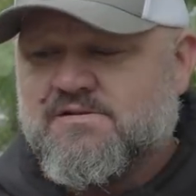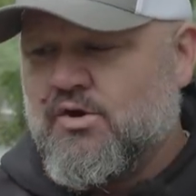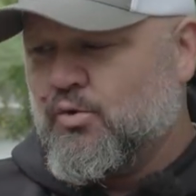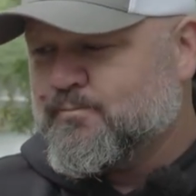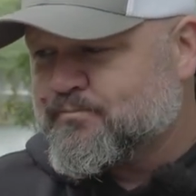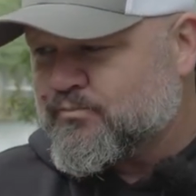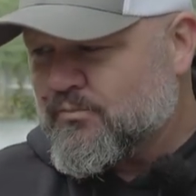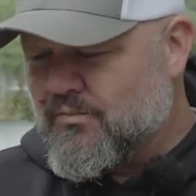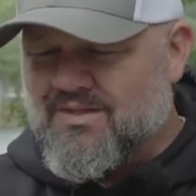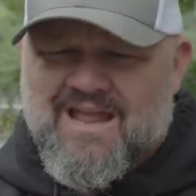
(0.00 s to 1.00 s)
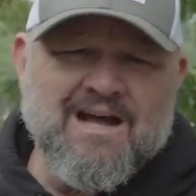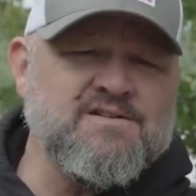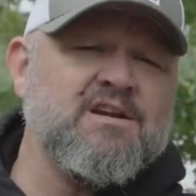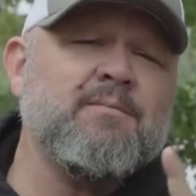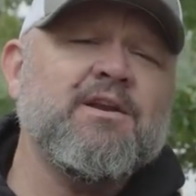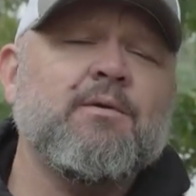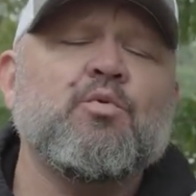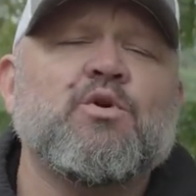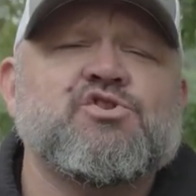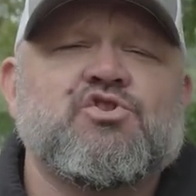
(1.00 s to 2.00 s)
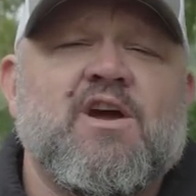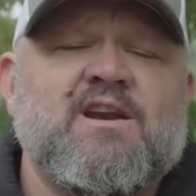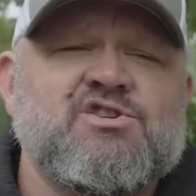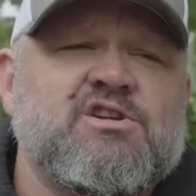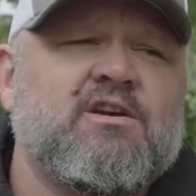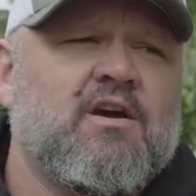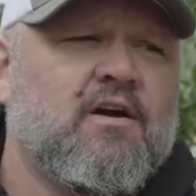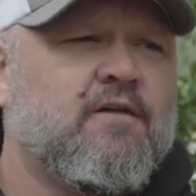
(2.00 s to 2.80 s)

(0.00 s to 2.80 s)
So I'll tell you my number one strategy